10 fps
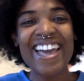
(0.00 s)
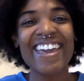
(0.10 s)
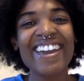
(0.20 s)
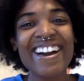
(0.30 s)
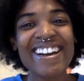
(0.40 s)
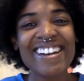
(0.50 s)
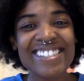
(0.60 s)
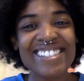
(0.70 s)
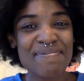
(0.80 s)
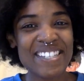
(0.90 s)
Hey guys,
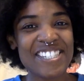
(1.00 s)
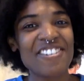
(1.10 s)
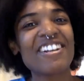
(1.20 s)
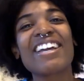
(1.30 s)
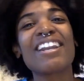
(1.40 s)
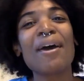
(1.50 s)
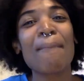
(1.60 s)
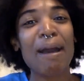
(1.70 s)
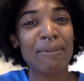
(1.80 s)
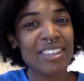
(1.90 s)
it's me, Seren,
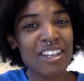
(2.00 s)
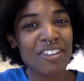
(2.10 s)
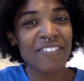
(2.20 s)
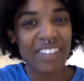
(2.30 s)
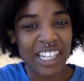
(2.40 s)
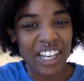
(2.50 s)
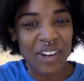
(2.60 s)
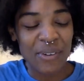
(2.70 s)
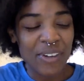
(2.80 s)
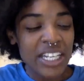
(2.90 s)
back with another
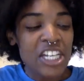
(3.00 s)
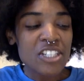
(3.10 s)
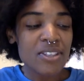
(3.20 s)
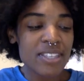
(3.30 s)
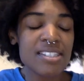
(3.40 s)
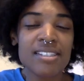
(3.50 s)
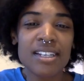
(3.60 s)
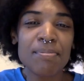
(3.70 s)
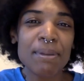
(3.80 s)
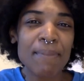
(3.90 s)
video. So this is
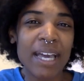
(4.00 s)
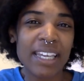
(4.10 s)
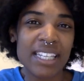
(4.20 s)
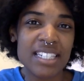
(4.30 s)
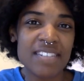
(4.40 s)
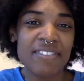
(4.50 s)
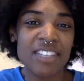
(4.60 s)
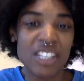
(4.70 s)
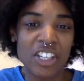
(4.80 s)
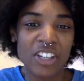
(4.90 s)
gonna be my end of
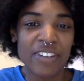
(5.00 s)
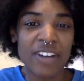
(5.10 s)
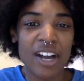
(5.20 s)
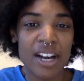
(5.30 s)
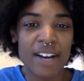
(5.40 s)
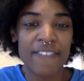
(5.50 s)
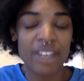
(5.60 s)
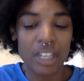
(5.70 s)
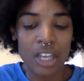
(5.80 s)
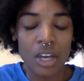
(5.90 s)
year
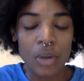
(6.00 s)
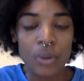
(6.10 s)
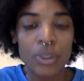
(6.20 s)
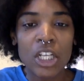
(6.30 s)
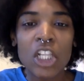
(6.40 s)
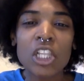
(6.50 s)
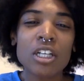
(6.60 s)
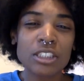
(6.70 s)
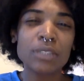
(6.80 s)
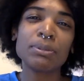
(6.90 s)
video.
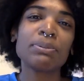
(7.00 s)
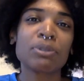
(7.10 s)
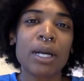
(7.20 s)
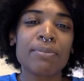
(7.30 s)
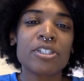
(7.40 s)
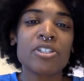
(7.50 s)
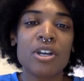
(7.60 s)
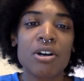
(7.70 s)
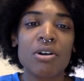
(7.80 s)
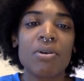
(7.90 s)
Long-term subscribers
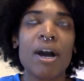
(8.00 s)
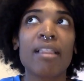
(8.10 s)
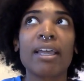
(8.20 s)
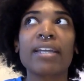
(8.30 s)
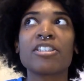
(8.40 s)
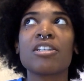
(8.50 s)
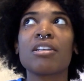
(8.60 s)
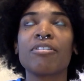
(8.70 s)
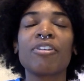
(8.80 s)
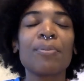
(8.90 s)
know I like
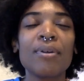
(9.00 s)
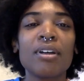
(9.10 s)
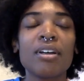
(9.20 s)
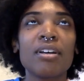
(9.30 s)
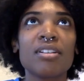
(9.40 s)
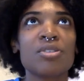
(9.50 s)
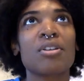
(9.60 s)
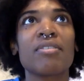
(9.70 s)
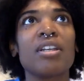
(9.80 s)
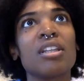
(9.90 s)
to film a
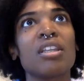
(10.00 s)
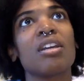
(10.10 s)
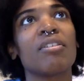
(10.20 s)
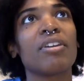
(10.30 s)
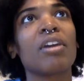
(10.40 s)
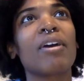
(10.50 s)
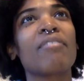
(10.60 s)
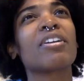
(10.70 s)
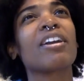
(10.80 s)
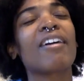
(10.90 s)
sort of end of the year video
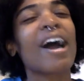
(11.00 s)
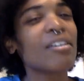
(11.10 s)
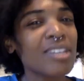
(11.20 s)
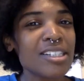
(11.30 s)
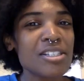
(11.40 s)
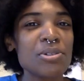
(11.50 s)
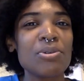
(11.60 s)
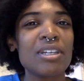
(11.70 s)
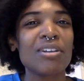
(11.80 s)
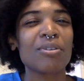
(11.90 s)
every year. I don't like to
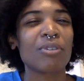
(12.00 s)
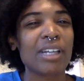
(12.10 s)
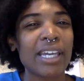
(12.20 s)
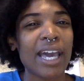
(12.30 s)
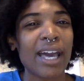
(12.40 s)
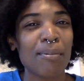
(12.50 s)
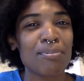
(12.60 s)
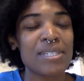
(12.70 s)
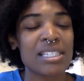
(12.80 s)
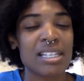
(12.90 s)
do year
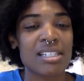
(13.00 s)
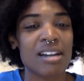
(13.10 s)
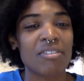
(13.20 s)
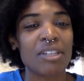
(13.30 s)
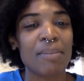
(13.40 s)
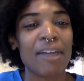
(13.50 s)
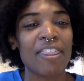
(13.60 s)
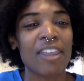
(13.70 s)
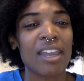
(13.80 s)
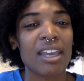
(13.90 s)
recaps, that's not really my
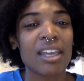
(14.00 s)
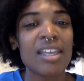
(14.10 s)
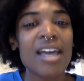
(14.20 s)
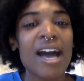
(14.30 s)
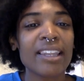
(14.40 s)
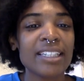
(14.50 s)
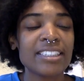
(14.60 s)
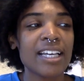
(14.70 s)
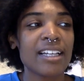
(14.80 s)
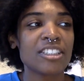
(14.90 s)
thing. I like
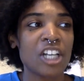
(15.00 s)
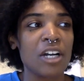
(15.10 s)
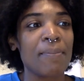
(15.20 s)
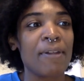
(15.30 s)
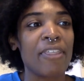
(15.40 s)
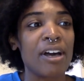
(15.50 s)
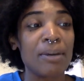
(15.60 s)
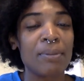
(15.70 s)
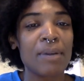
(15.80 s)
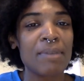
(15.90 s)
to talk about the
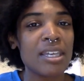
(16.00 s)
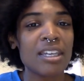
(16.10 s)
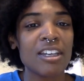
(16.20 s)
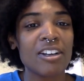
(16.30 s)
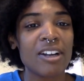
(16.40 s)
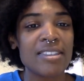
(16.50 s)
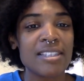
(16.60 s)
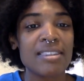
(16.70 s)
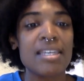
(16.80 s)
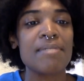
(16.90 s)
upcoming year and
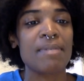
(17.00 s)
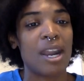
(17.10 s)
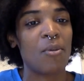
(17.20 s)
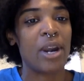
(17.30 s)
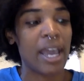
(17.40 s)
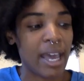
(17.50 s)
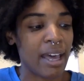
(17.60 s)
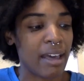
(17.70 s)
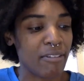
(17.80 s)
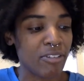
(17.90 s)
the theme that I wanna
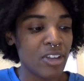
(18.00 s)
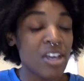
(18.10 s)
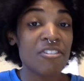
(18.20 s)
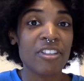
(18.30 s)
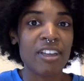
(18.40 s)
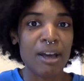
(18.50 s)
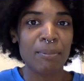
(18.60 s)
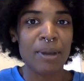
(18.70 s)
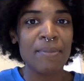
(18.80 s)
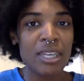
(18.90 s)
have for the
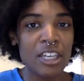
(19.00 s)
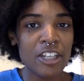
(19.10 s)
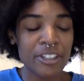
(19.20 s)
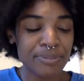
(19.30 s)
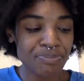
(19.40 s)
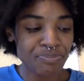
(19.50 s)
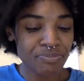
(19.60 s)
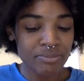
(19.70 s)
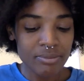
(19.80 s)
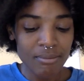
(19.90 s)
upcoming year.
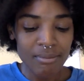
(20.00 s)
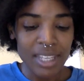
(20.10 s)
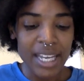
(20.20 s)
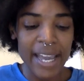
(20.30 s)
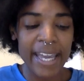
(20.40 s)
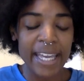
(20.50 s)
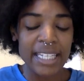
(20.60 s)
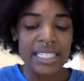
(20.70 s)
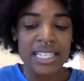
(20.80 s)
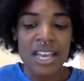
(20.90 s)

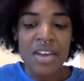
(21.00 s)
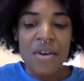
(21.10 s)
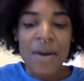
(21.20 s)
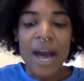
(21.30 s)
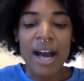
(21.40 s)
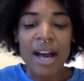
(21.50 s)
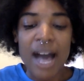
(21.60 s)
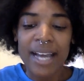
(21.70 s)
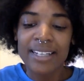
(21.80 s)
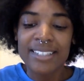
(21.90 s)
And
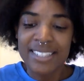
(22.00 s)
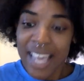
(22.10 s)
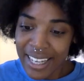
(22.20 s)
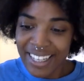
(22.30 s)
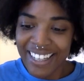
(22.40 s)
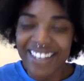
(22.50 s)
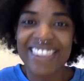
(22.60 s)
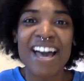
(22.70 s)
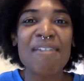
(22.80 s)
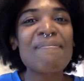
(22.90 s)
I decided
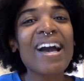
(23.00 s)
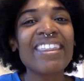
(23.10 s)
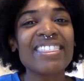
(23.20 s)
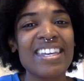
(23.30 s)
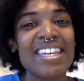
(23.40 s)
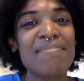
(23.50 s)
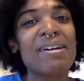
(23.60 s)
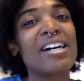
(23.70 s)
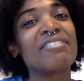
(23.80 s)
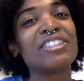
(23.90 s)
that my theme
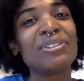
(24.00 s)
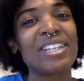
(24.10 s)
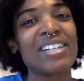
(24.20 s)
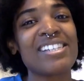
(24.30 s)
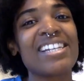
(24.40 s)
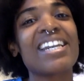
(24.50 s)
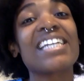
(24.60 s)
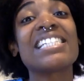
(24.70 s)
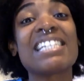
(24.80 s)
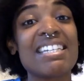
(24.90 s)
of
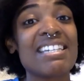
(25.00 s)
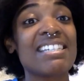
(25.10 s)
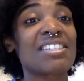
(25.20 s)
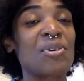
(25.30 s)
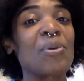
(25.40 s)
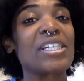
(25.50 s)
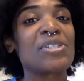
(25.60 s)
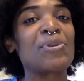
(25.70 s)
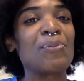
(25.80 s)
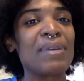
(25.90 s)
2019 is going
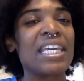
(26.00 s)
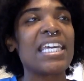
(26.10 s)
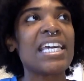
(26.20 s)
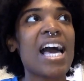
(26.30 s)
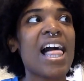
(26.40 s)
to be